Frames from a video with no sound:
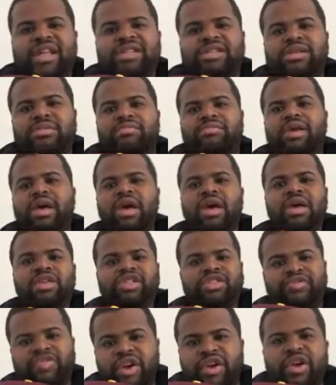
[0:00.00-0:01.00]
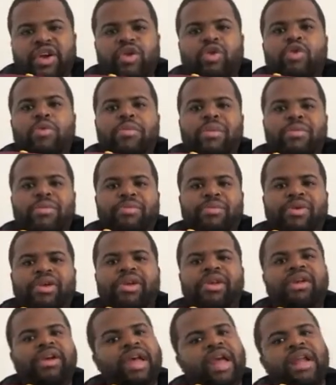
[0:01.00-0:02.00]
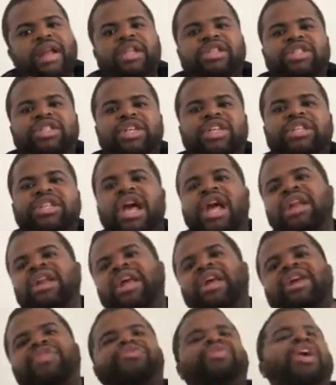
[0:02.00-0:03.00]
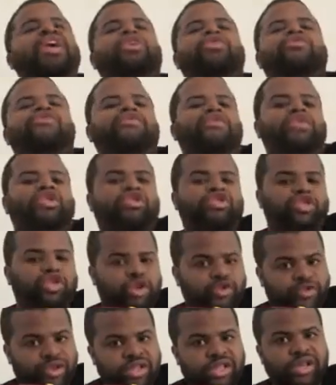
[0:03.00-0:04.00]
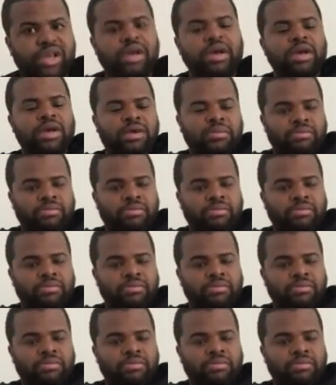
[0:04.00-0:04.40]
It's a very cool memorabilia, and it's just kind of like a thank you for your service